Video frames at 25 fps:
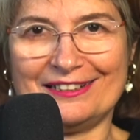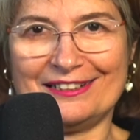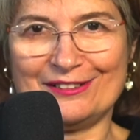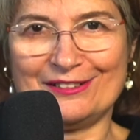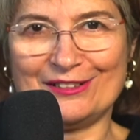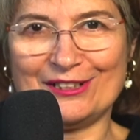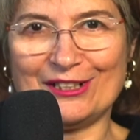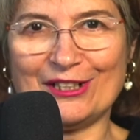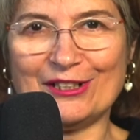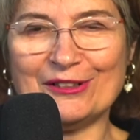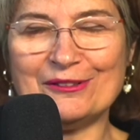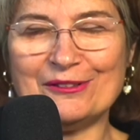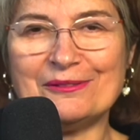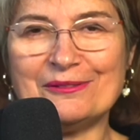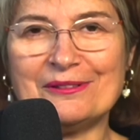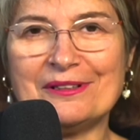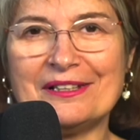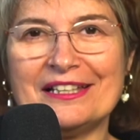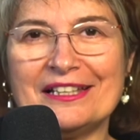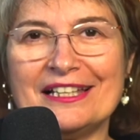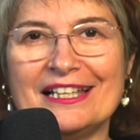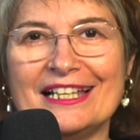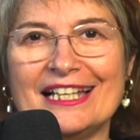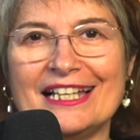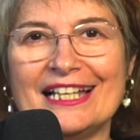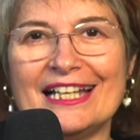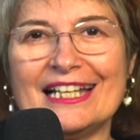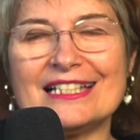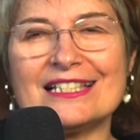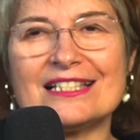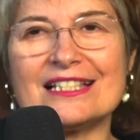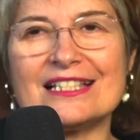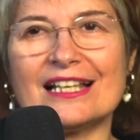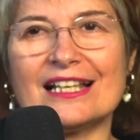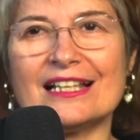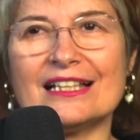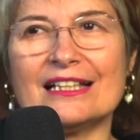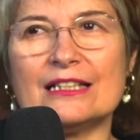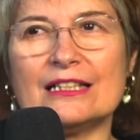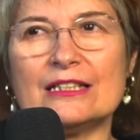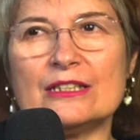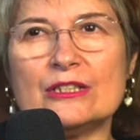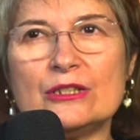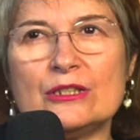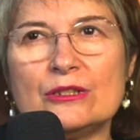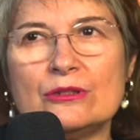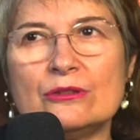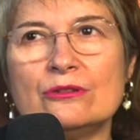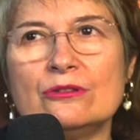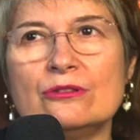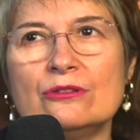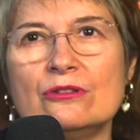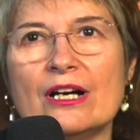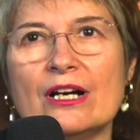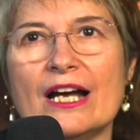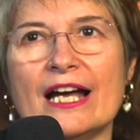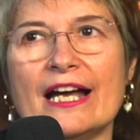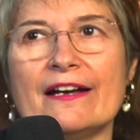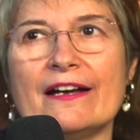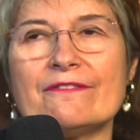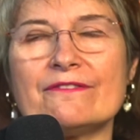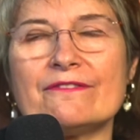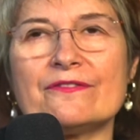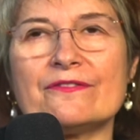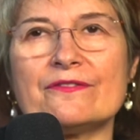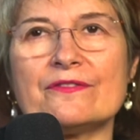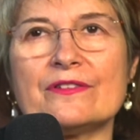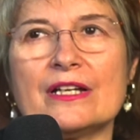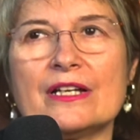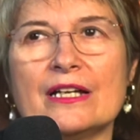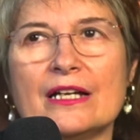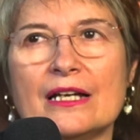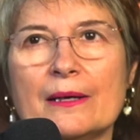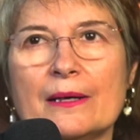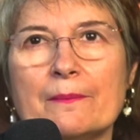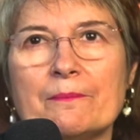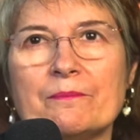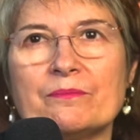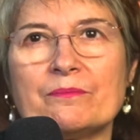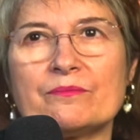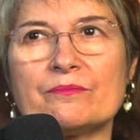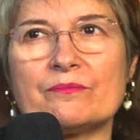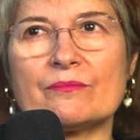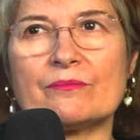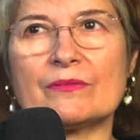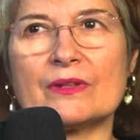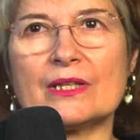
You know, is you have the